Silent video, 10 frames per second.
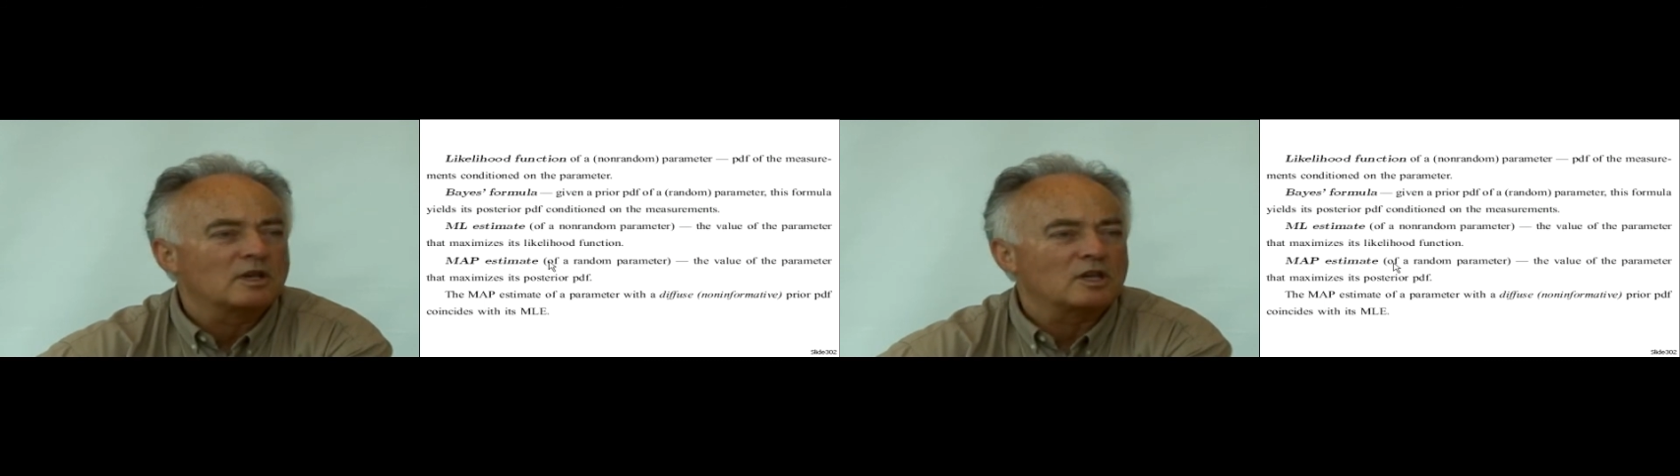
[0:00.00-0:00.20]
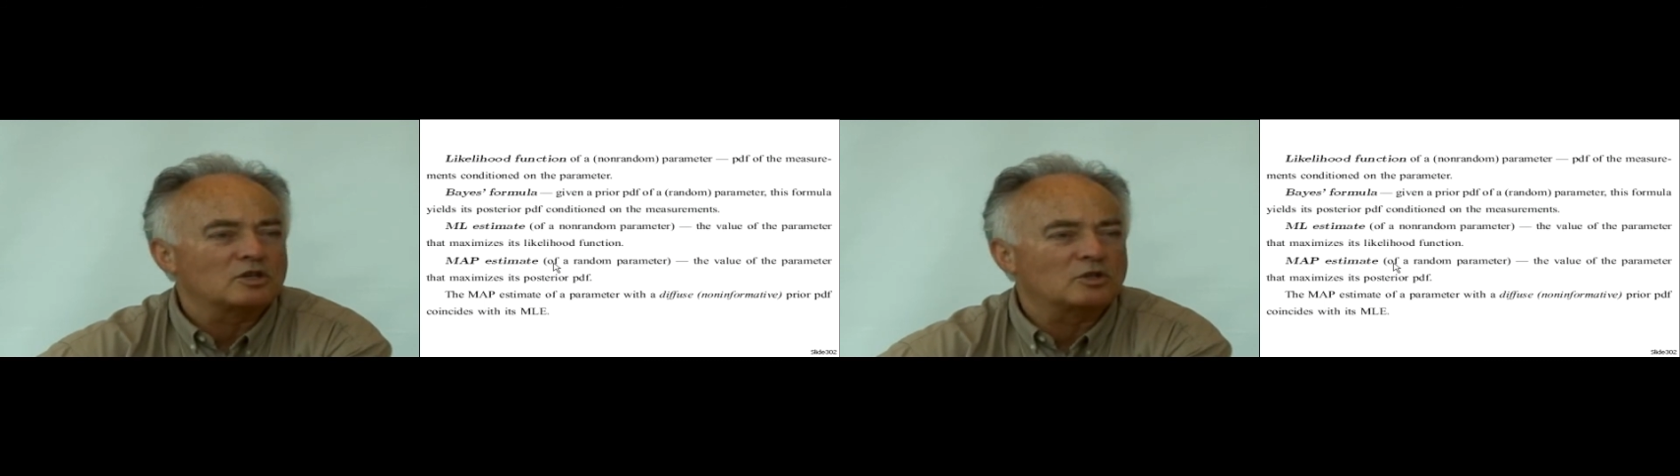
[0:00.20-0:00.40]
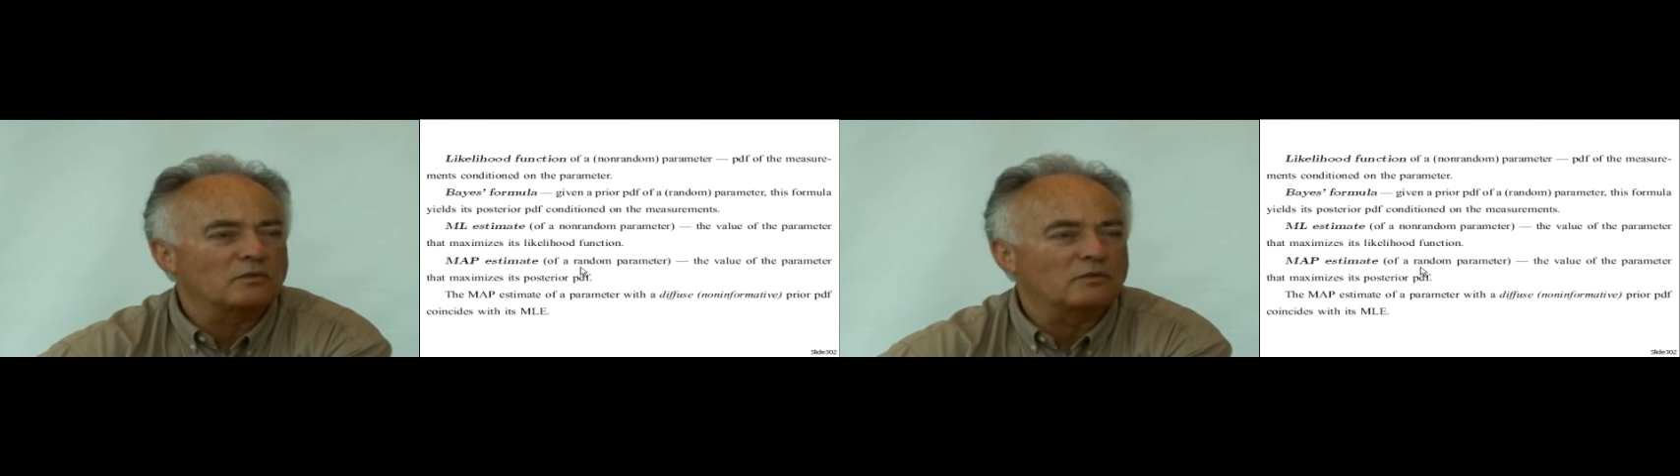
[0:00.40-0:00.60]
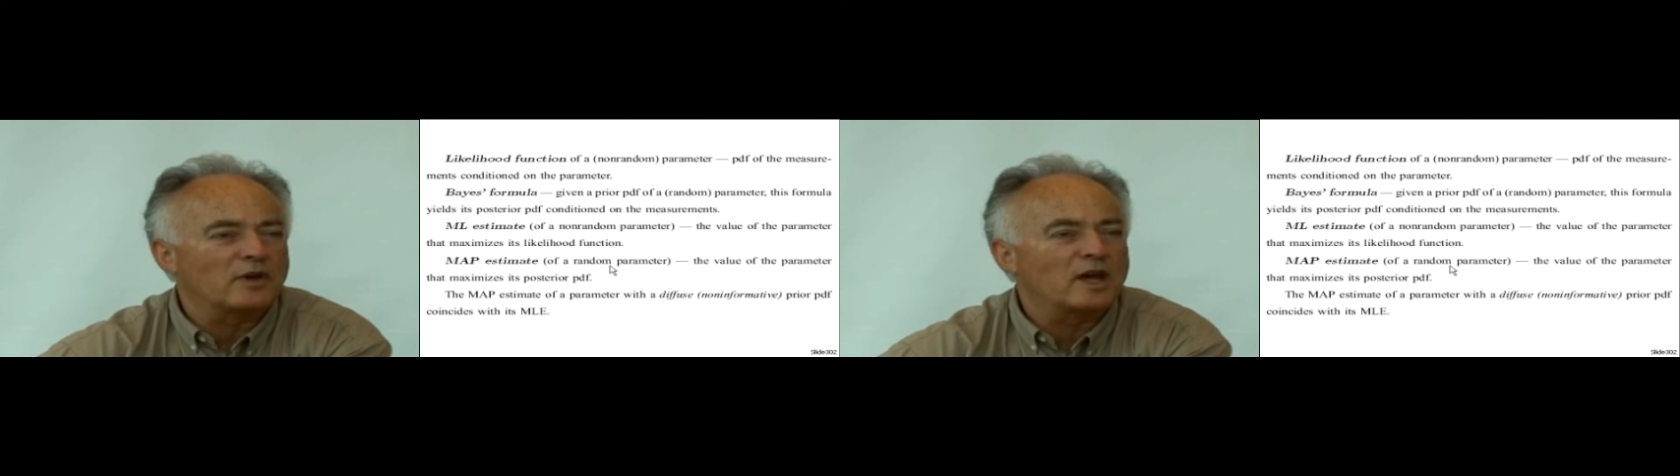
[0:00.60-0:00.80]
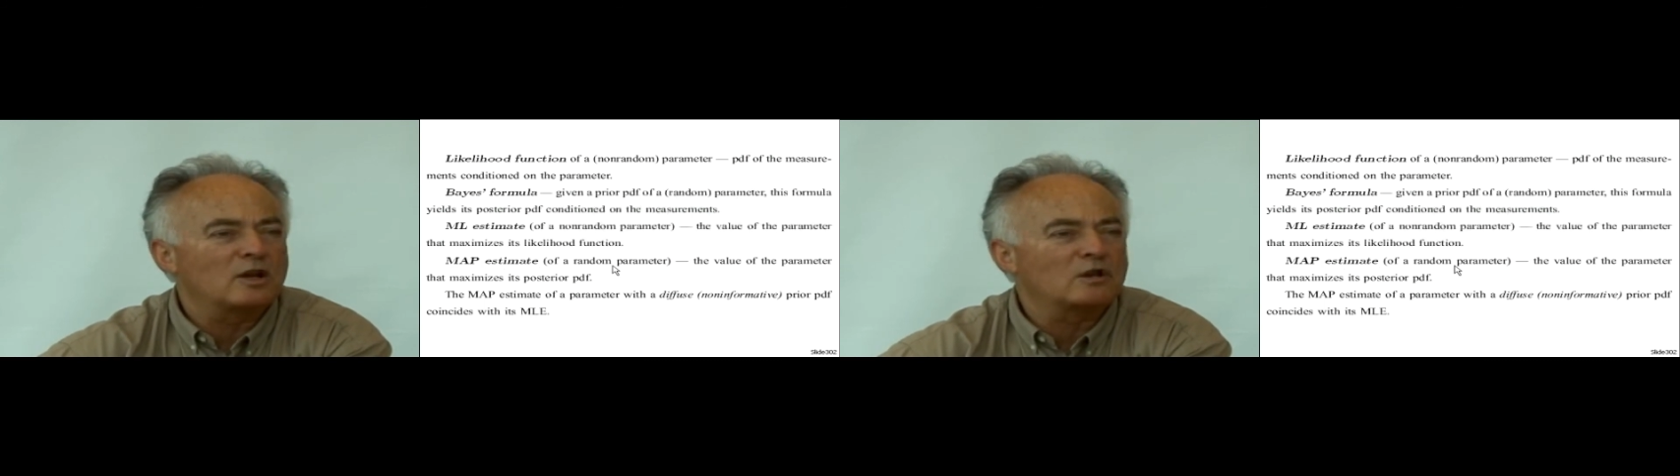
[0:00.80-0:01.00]
is the
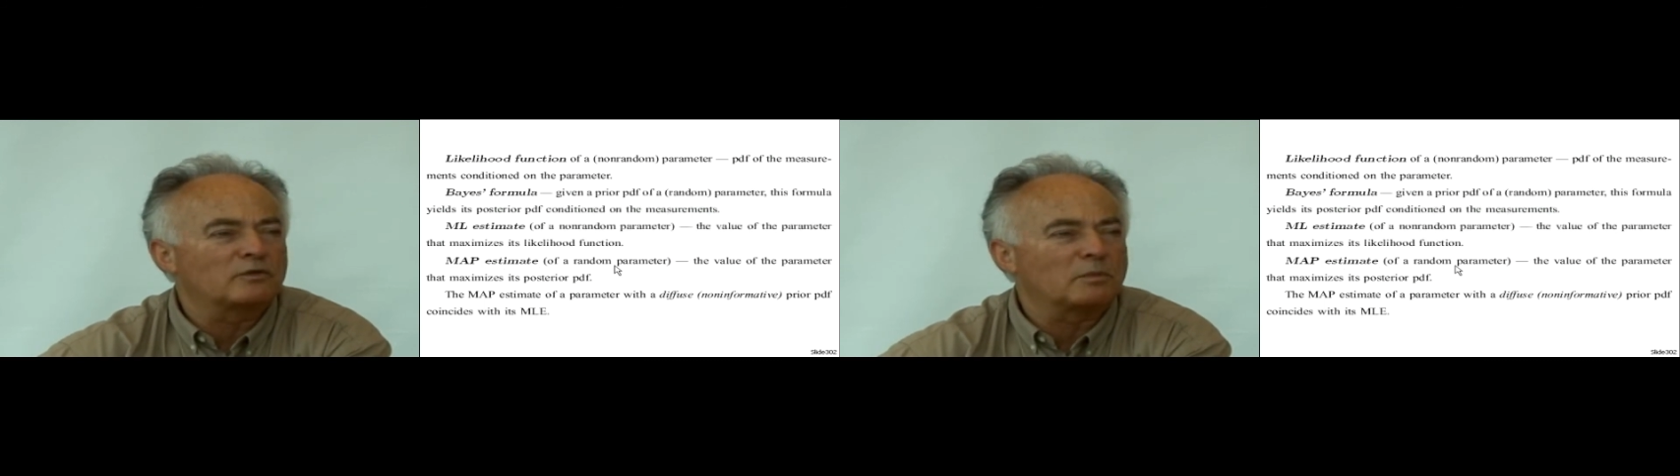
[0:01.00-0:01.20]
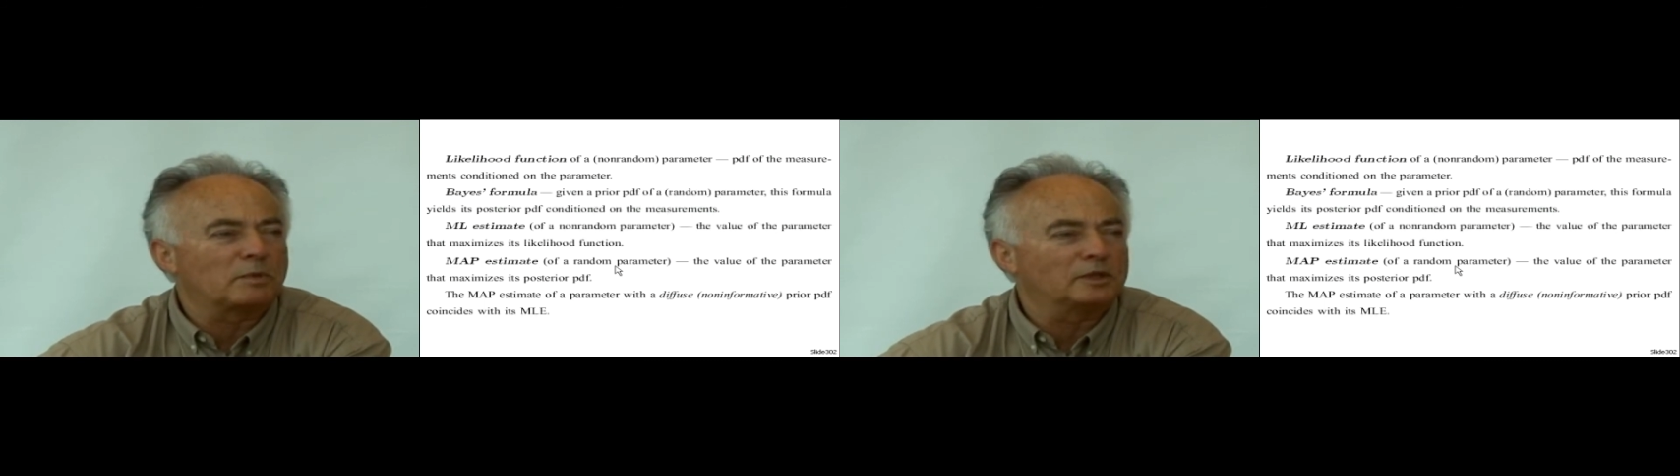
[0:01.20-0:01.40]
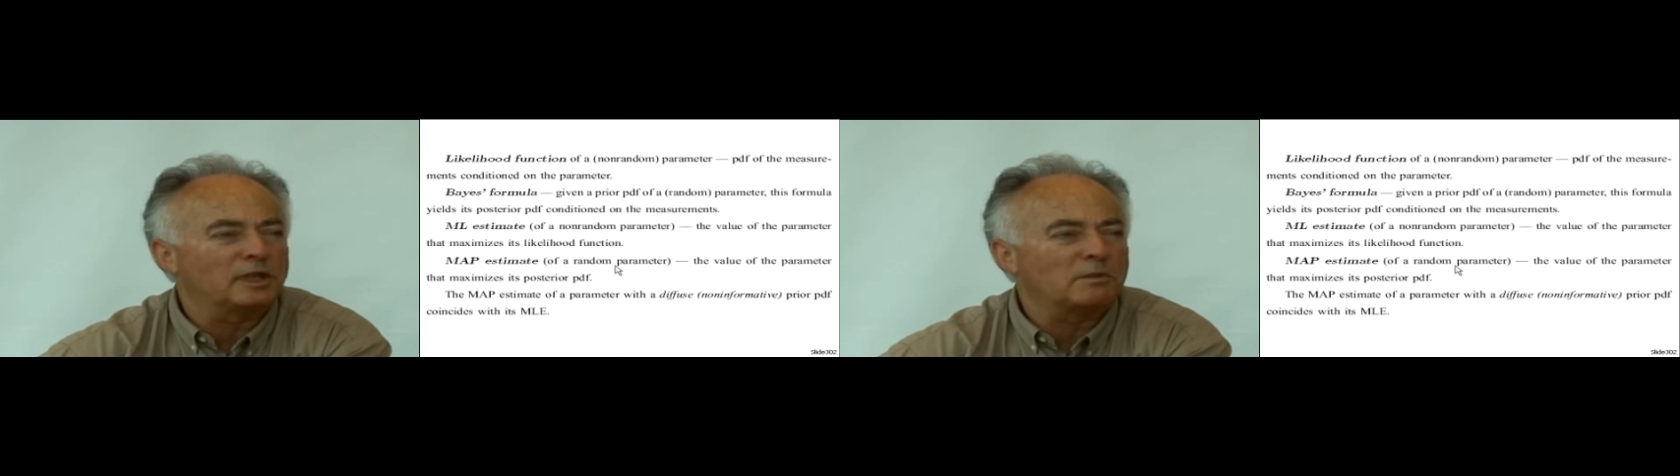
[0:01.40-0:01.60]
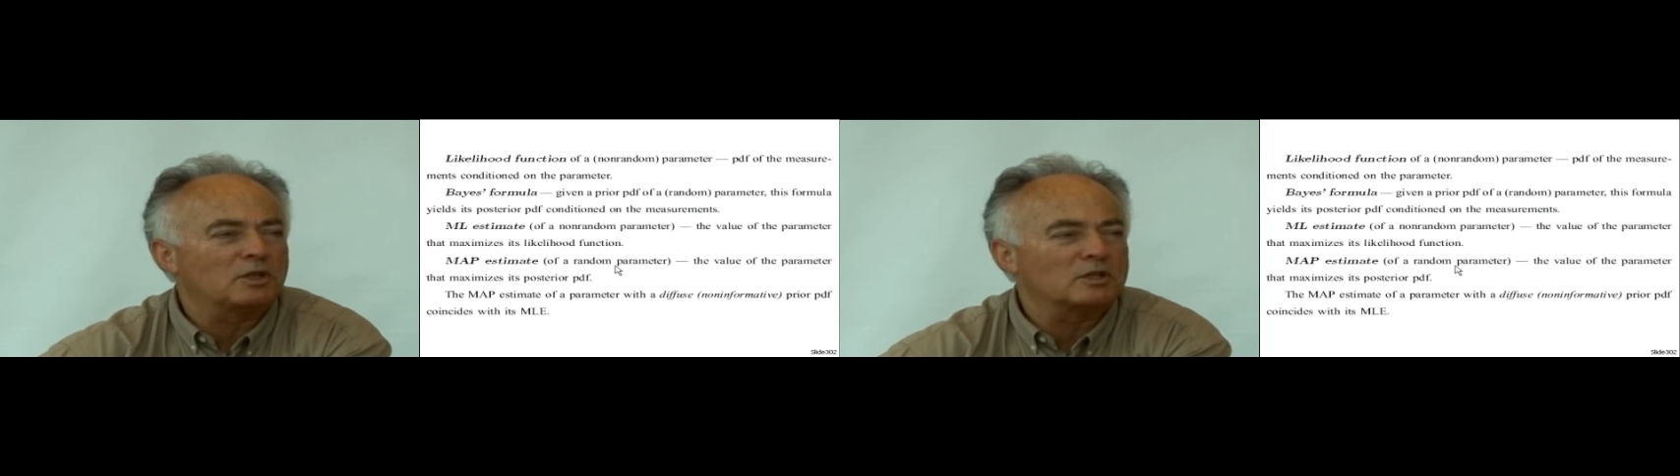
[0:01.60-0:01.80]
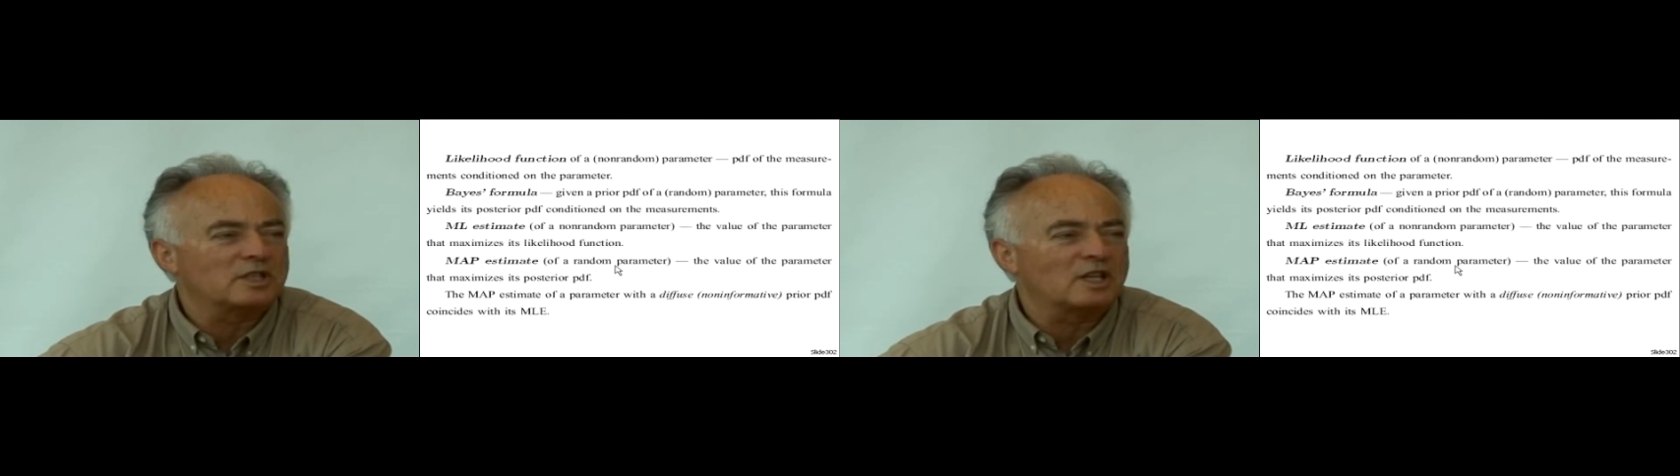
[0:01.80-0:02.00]
value of the
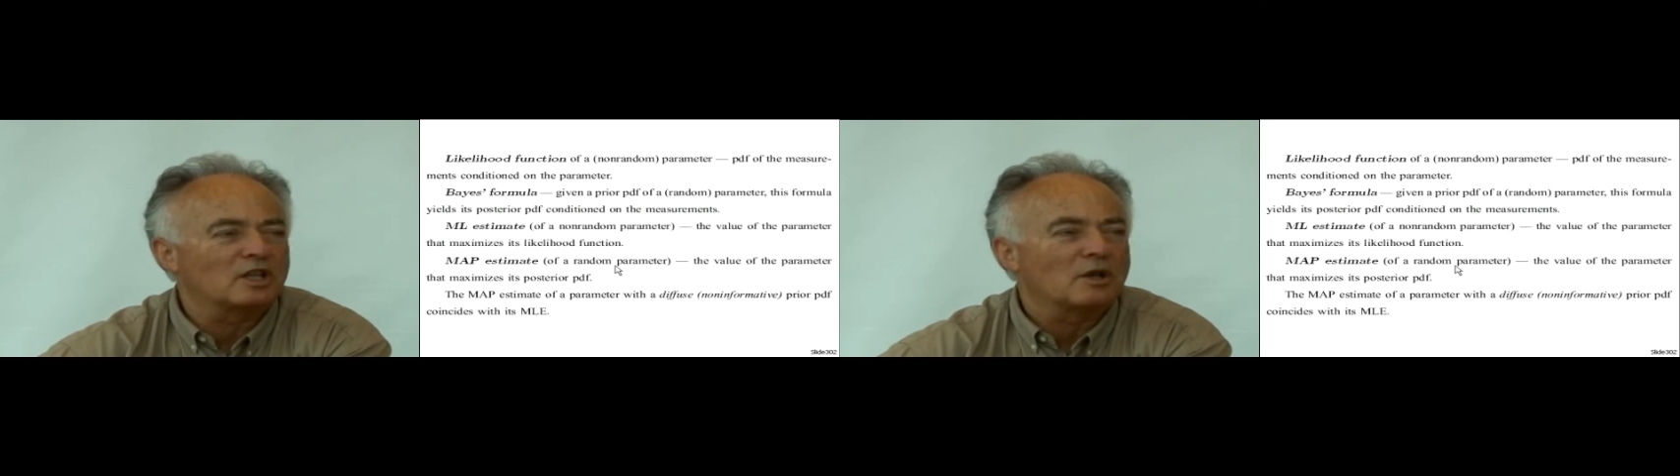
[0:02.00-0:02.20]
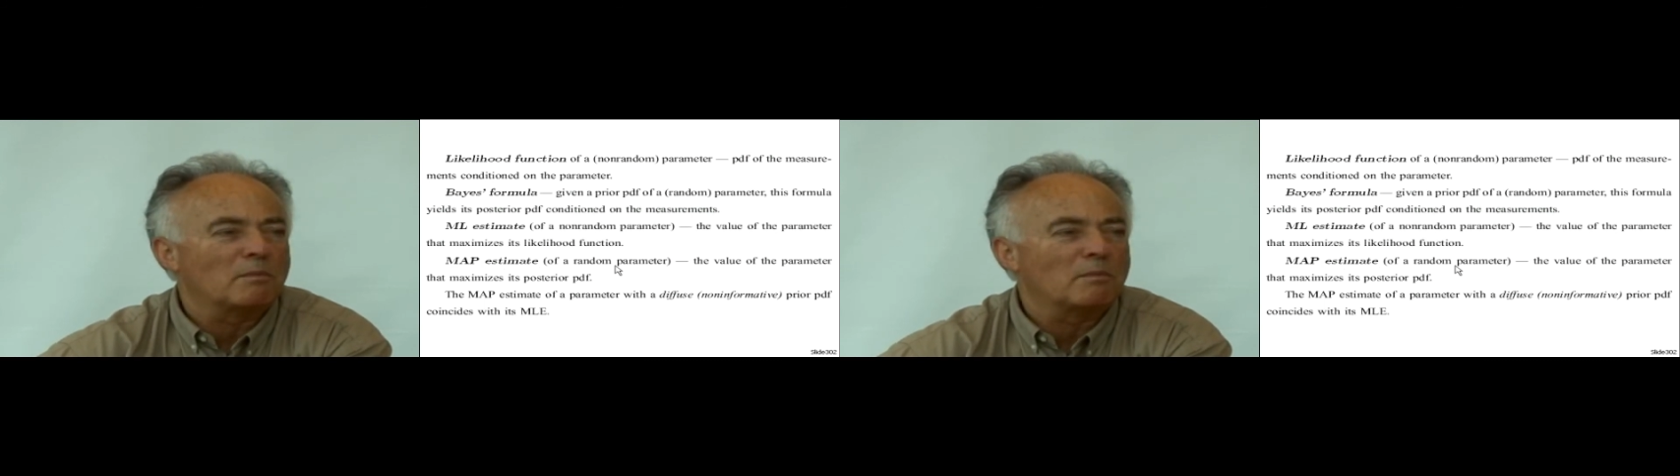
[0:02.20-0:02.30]
parameter that